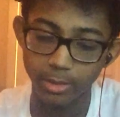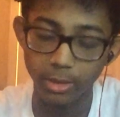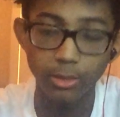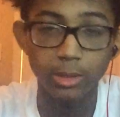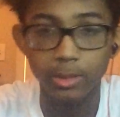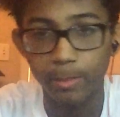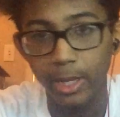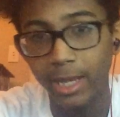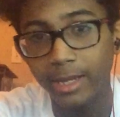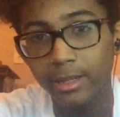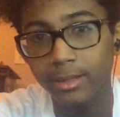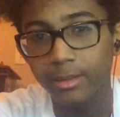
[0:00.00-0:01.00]
use
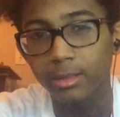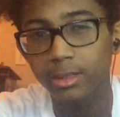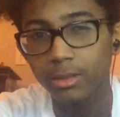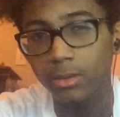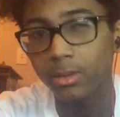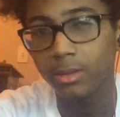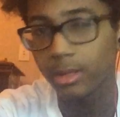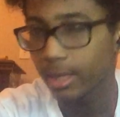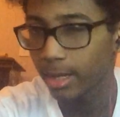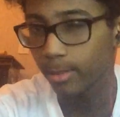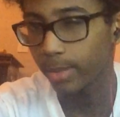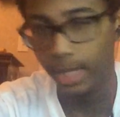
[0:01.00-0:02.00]
pencil
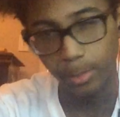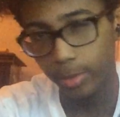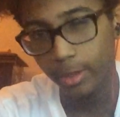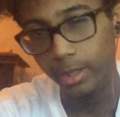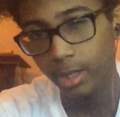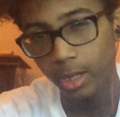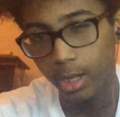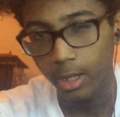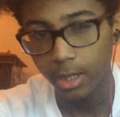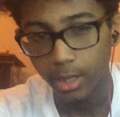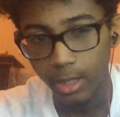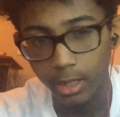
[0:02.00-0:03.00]
and paper.
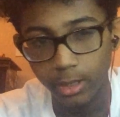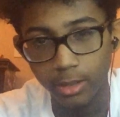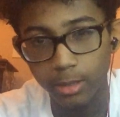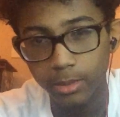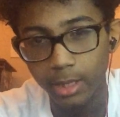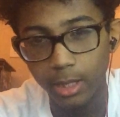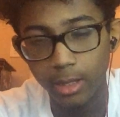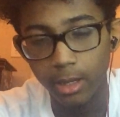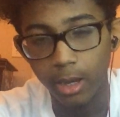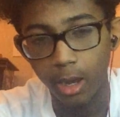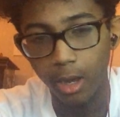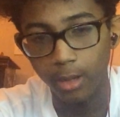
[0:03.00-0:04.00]
You know what I'm saying?
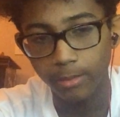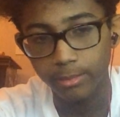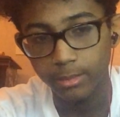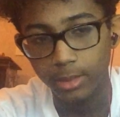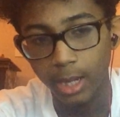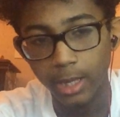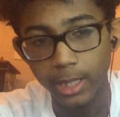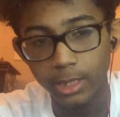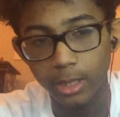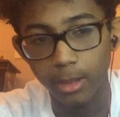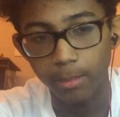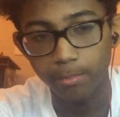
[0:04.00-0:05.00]
I like
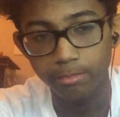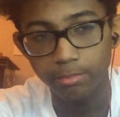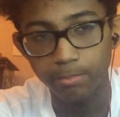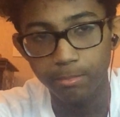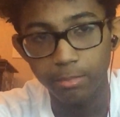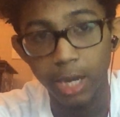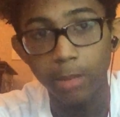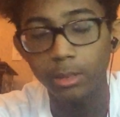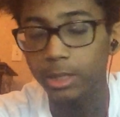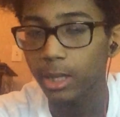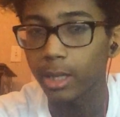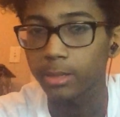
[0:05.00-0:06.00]
to
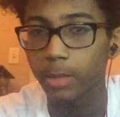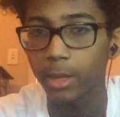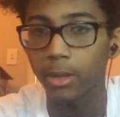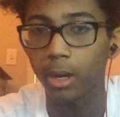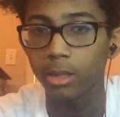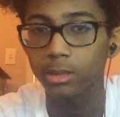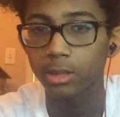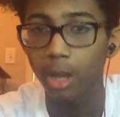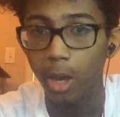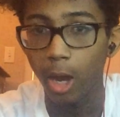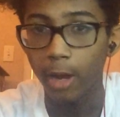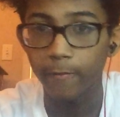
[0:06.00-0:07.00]
publicize my thoughts.
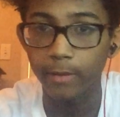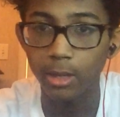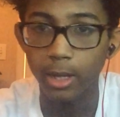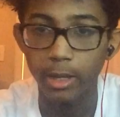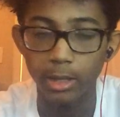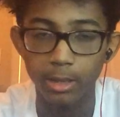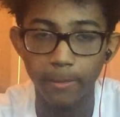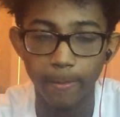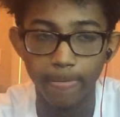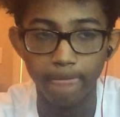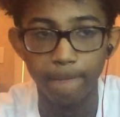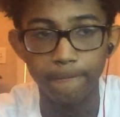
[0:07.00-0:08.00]
I feel like,
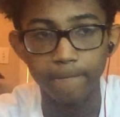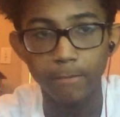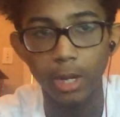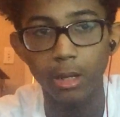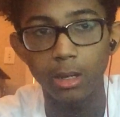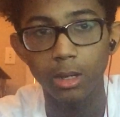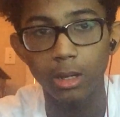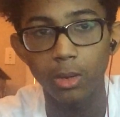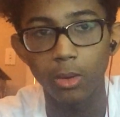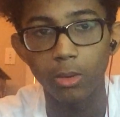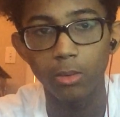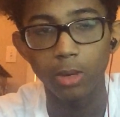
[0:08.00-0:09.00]

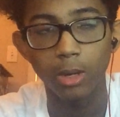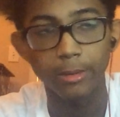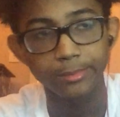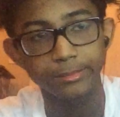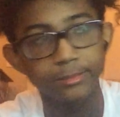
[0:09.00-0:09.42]
well,